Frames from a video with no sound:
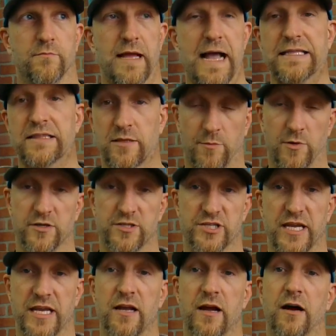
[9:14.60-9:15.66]
at the
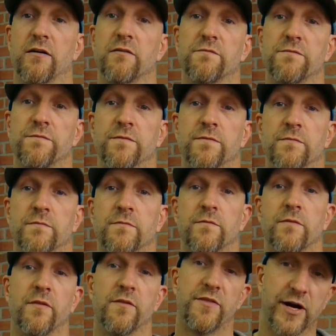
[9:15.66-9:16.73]
mercy of
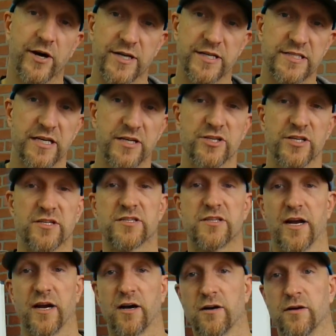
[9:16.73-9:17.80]
their decisions,
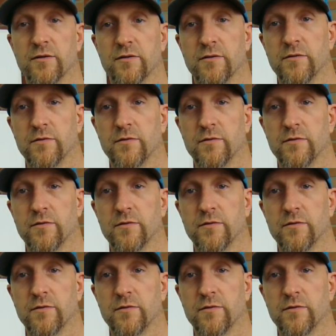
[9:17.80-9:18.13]
their